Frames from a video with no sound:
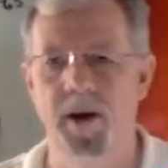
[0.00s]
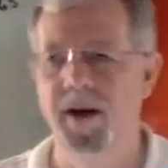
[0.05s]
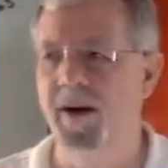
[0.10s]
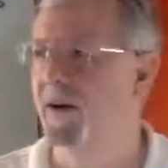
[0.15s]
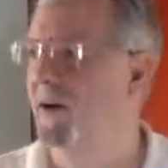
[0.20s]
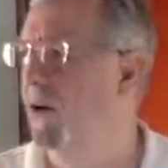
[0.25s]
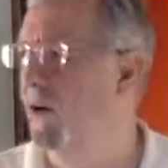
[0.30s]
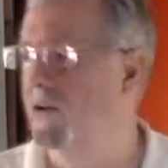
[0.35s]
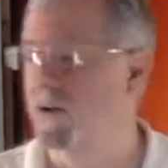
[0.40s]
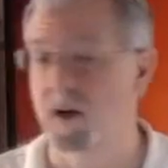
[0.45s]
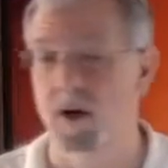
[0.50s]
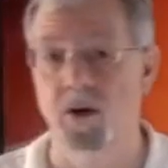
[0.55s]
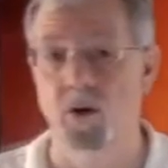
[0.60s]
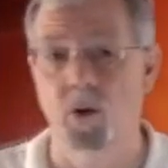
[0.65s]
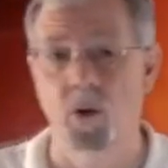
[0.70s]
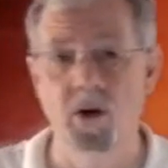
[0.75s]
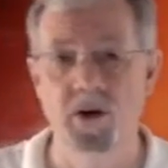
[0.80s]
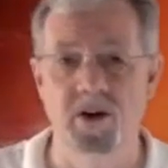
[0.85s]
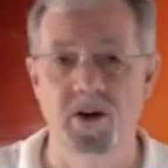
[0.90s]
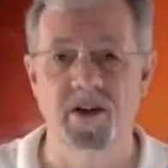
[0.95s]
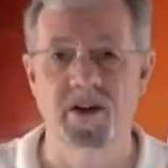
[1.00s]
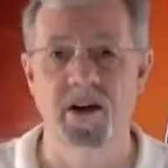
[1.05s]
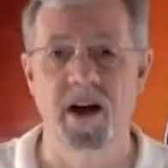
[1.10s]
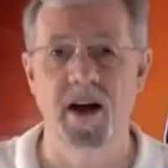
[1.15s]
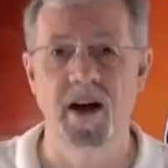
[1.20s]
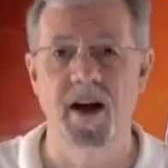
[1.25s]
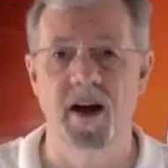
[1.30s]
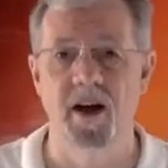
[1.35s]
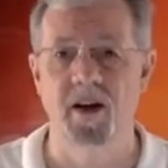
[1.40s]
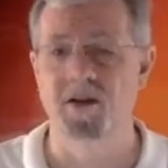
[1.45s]
I don't know. It's a gorgeous
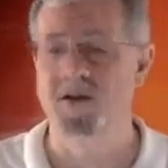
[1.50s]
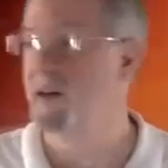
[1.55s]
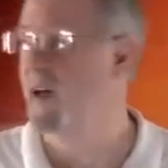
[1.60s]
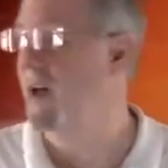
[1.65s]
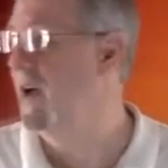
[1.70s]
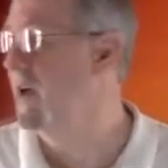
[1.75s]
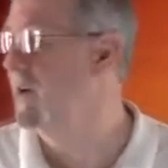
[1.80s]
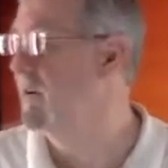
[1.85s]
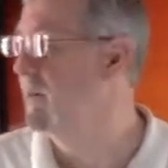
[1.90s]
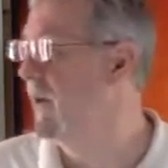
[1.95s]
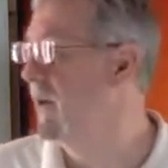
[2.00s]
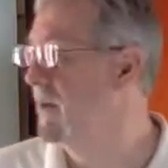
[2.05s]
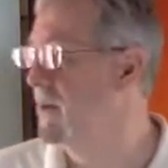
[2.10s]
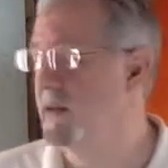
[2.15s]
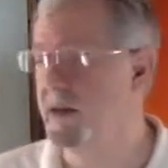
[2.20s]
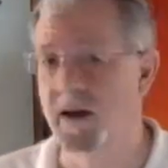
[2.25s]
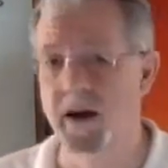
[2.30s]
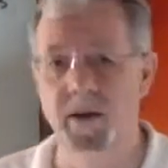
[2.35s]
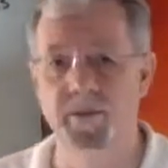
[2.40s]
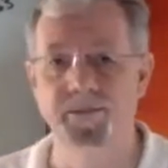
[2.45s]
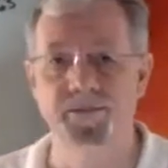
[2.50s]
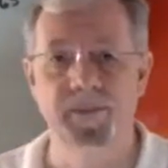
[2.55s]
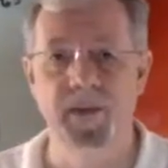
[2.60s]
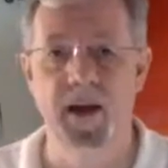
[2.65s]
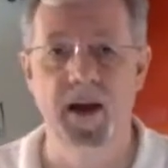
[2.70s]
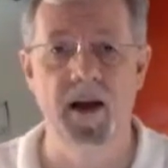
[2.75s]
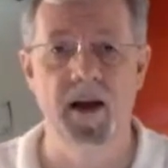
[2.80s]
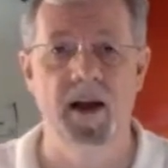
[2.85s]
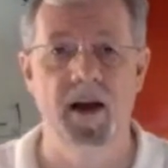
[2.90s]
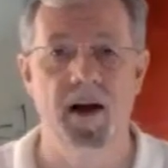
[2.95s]
day outside, but uh,
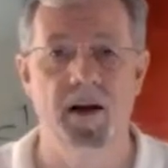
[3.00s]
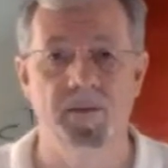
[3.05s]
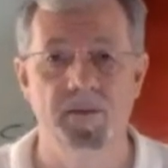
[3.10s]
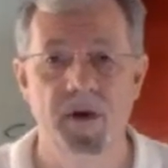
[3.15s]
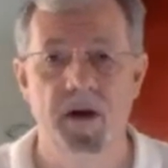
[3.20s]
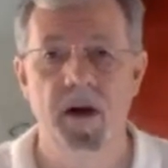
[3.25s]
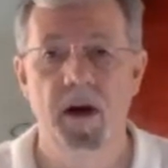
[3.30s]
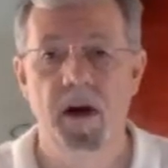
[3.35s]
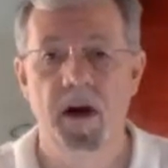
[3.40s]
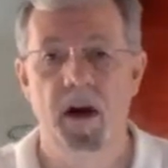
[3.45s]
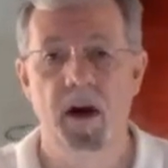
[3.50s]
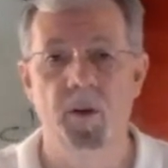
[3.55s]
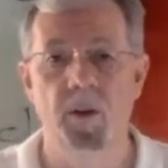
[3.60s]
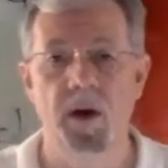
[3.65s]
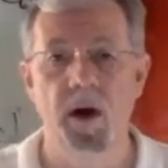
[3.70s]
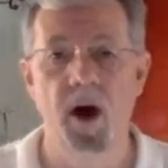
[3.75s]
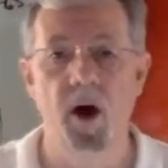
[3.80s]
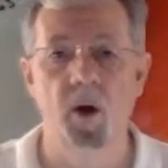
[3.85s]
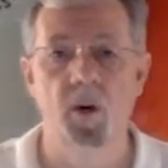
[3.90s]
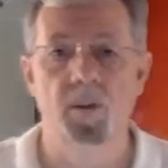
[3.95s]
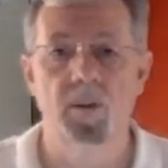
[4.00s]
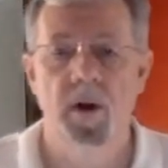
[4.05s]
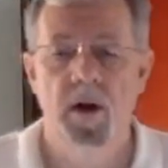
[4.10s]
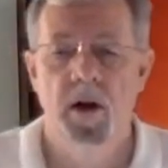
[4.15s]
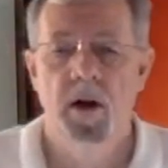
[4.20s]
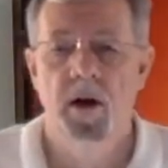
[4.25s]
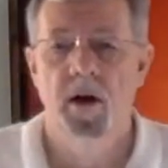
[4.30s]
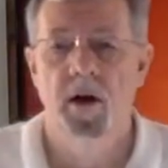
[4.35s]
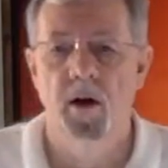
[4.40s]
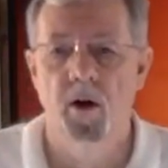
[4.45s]
anyhow, here we go.
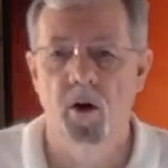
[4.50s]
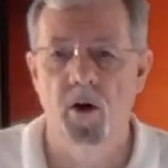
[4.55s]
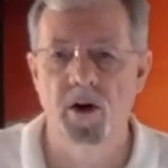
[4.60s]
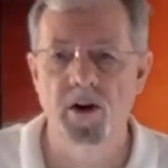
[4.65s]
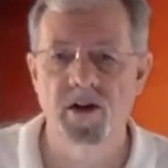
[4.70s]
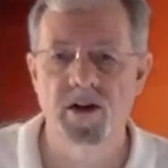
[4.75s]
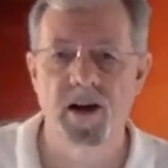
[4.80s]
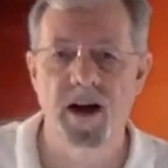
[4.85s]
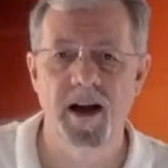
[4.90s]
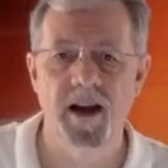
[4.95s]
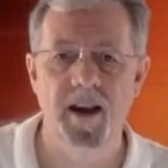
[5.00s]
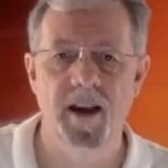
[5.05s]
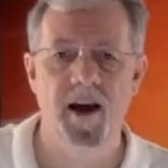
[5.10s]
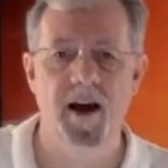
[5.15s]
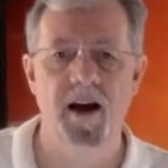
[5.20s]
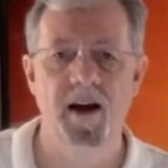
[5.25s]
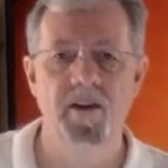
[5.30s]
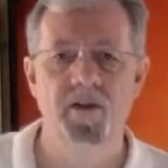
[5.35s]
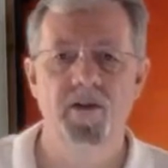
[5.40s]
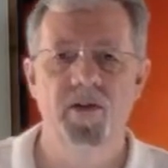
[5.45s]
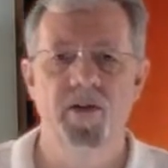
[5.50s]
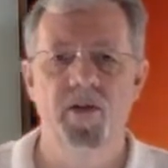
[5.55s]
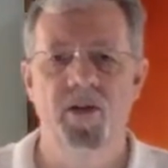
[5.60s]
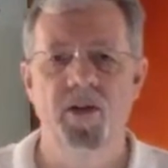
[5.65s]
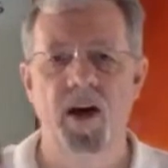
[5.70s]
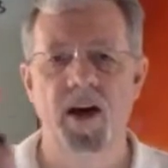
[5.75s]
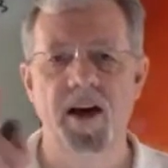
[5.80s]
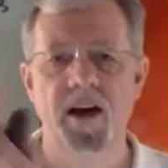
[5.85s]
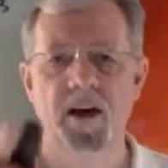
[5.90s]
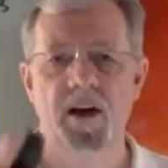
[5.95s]
Lord's Day Live,
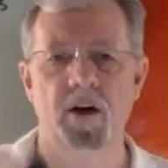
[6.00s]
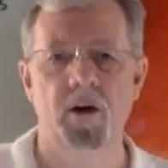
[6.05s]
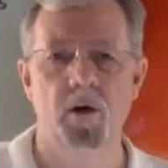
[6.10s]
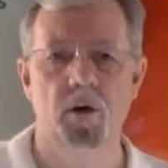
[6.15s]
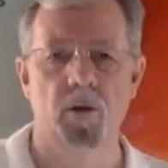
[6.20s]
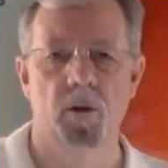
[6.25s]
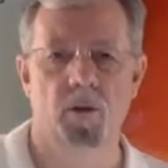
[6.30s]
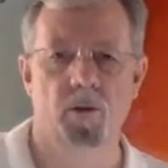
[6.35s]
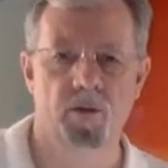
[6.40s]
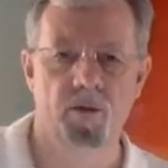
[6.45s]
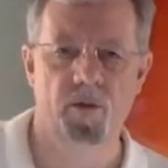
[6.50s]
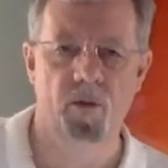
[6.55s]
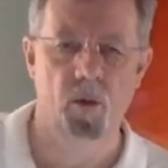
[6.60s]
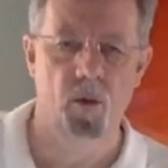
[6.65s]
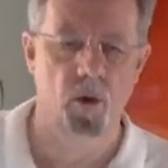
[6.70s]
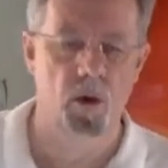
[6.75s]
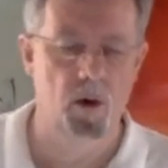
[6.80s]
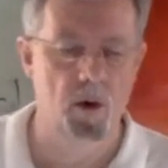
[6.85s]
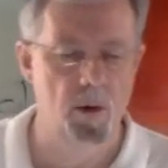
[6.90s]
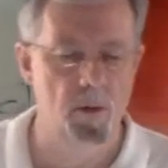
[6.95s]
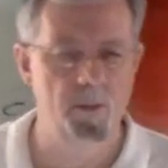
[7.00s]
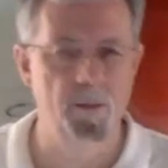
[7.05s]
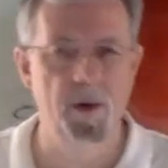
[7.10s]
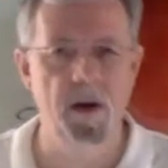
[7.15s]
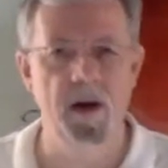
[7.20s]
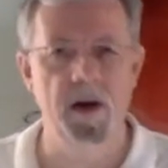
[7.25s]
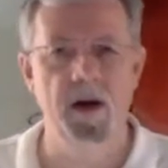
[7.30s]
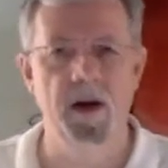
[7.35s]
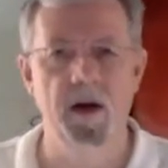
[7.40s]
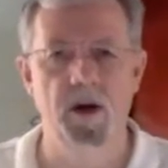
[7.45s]
thank you for
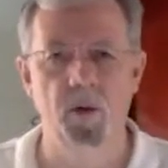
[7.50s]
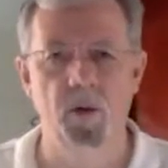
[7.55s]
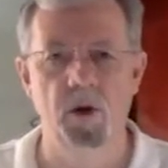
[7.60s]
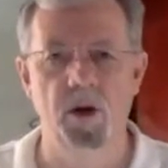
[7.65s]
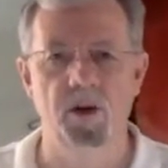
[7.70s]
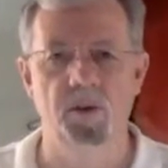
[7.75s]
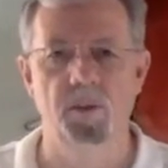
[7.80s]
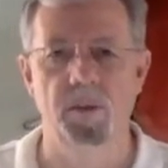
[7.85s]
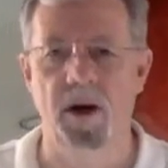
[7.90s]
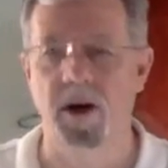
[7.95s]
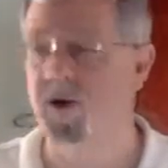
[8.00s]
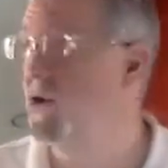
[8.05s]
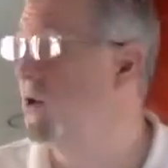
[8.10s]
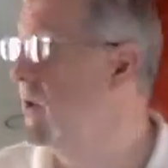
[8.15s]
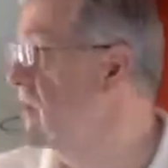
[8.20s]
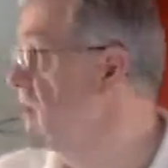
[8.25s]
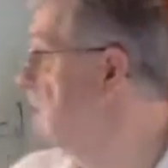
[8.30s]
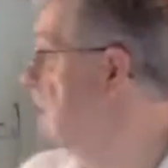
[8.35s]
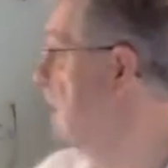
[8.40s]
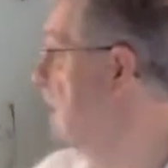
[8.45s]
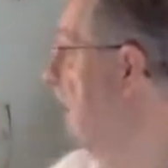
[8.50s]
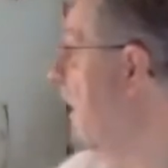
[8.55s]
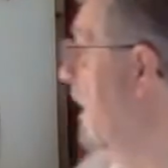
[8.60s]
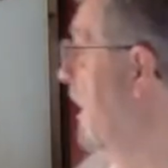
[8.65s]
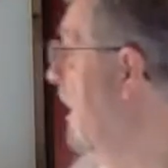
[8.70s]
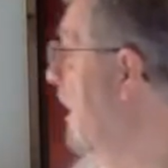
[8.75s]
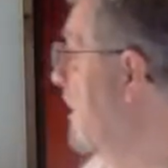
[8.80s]
being with me. As you can see, got a